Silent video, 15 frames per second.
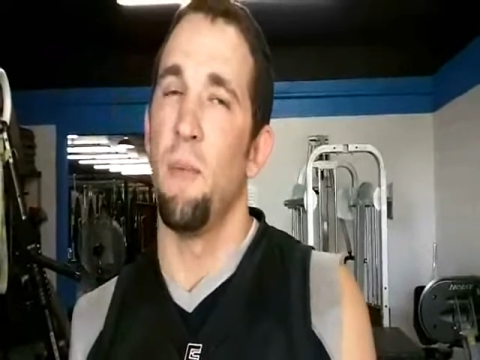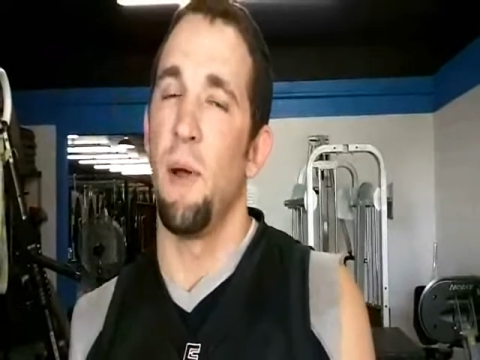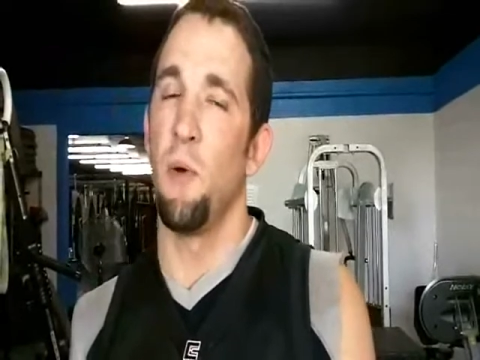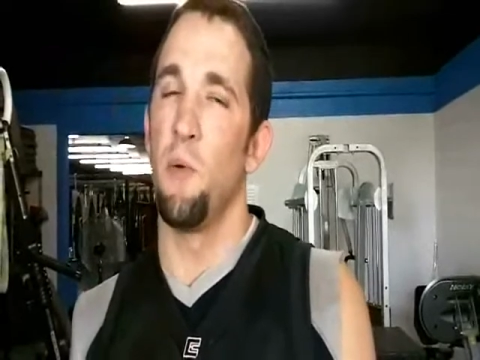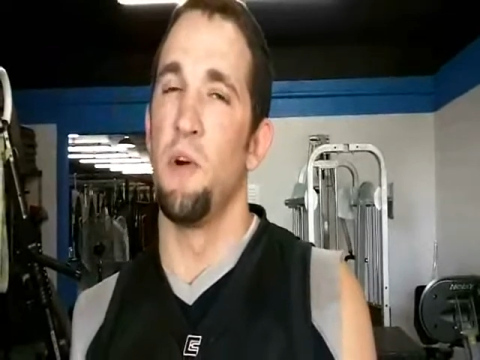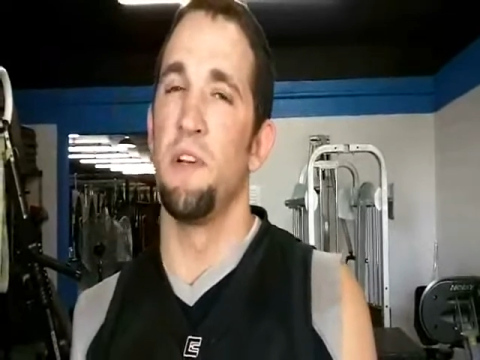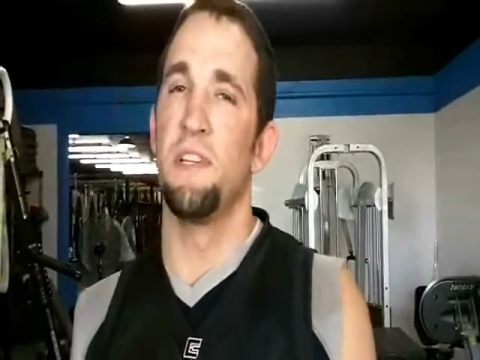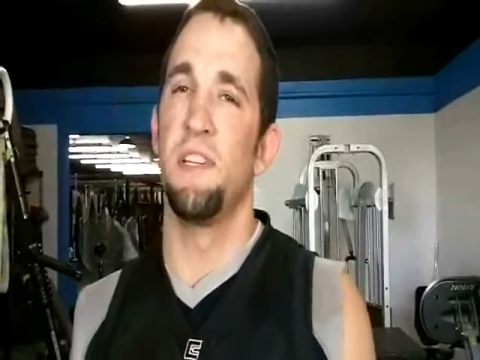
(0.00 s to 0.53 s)
on
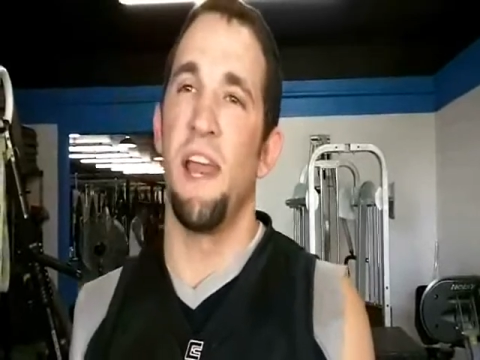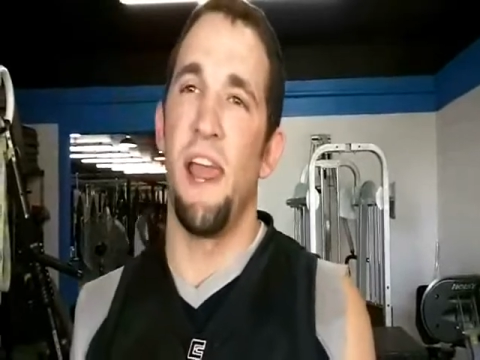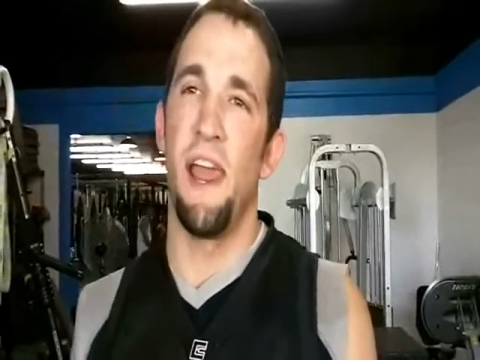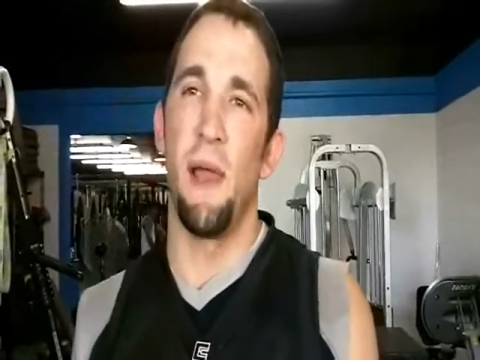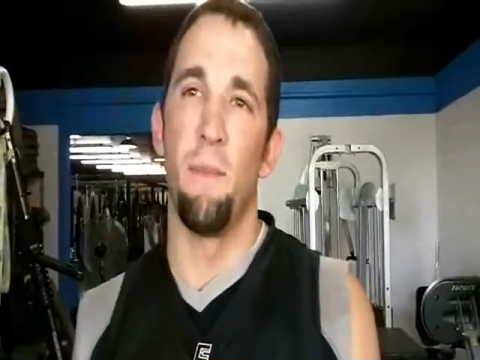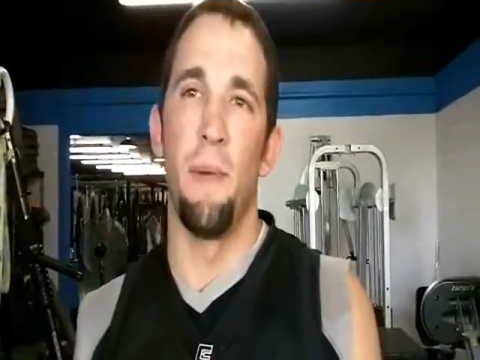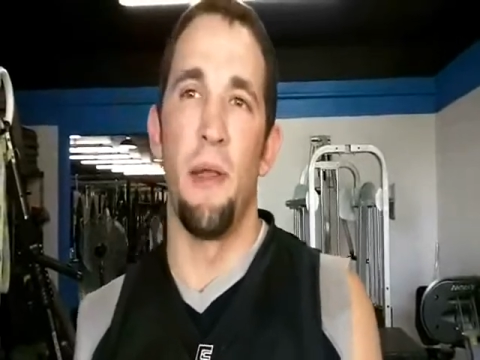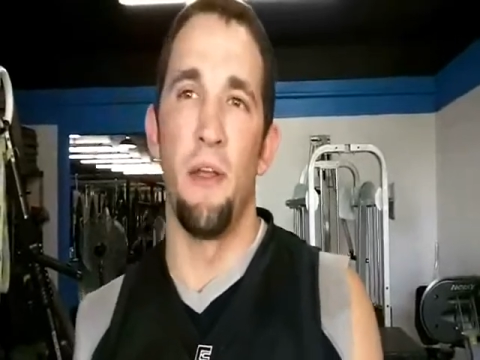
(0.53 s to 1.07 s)
my worst
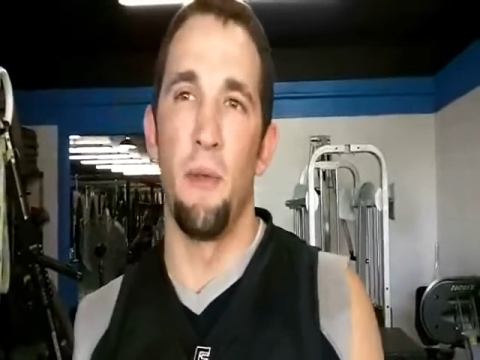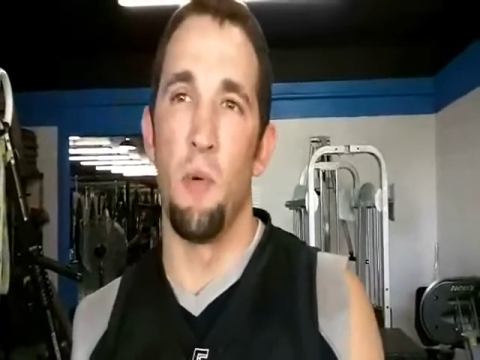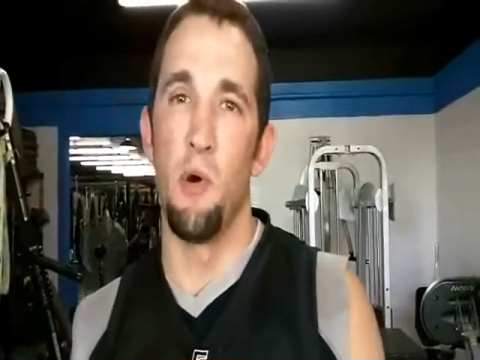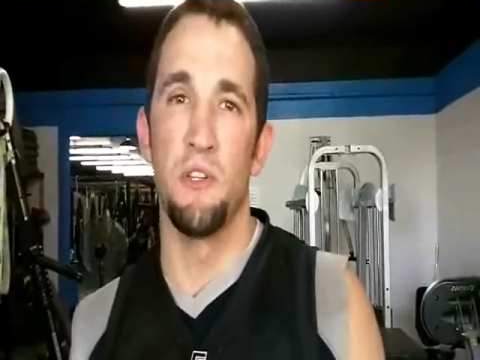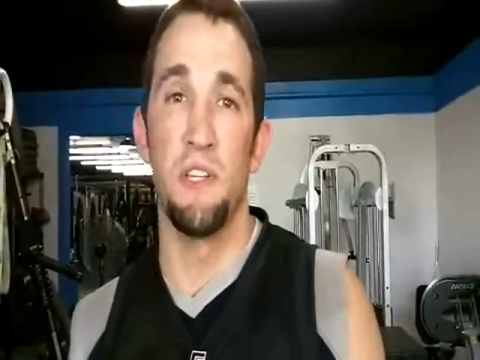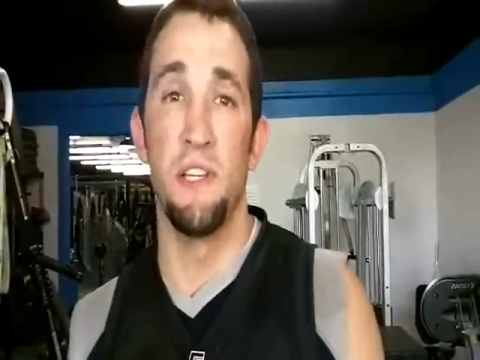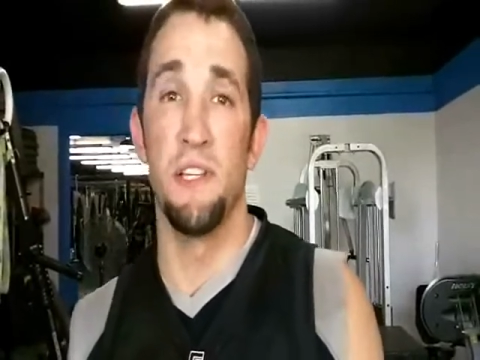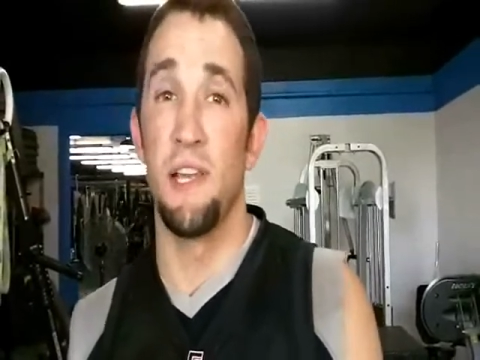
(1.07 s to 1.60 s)
day, I'm better than
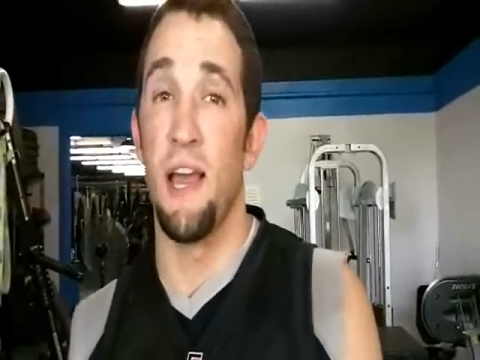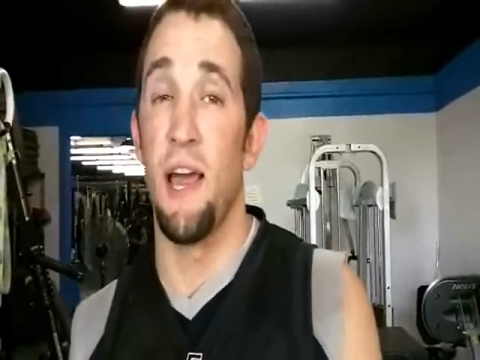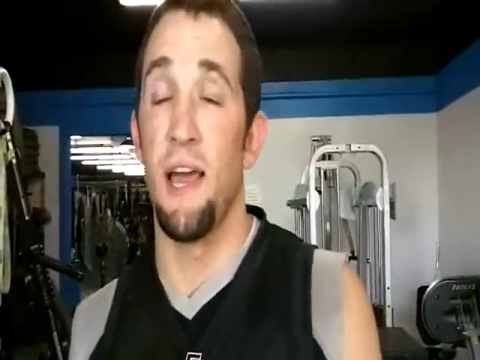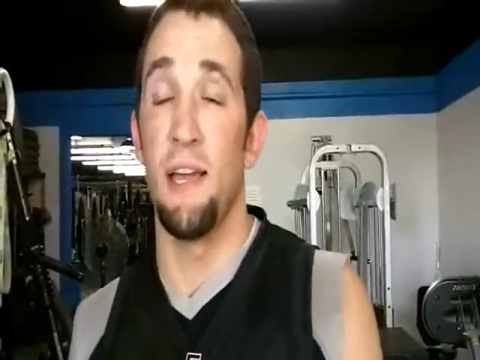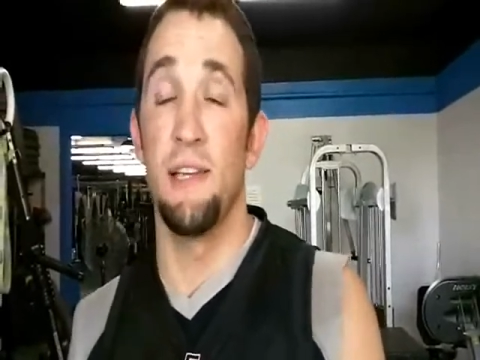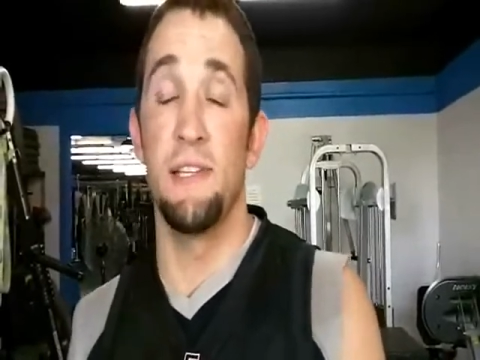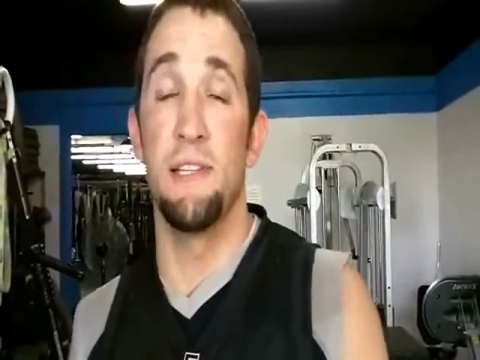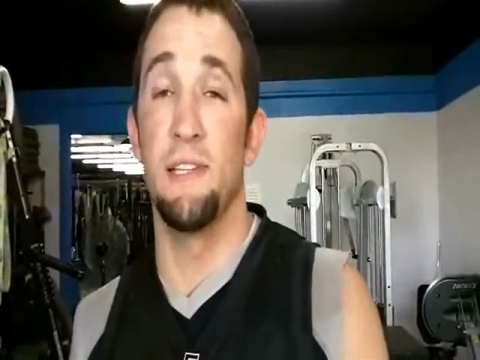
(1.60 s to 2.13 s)
most of these
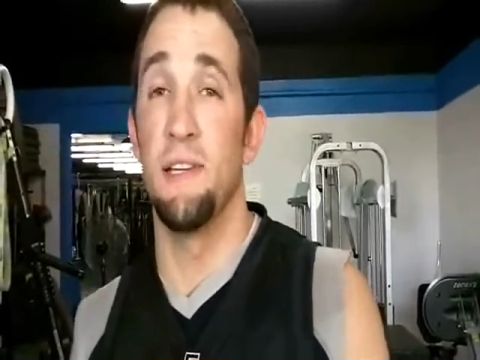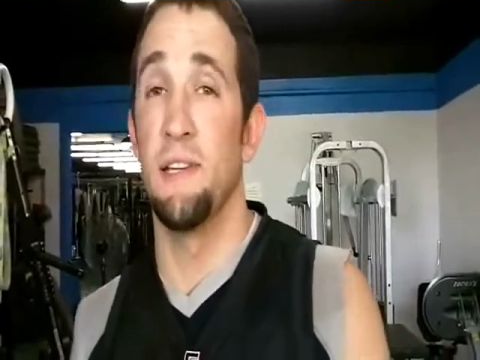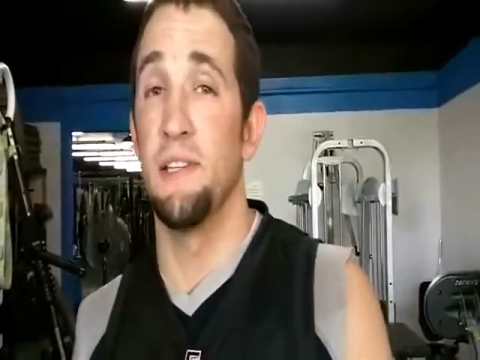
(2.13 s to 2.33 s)
guys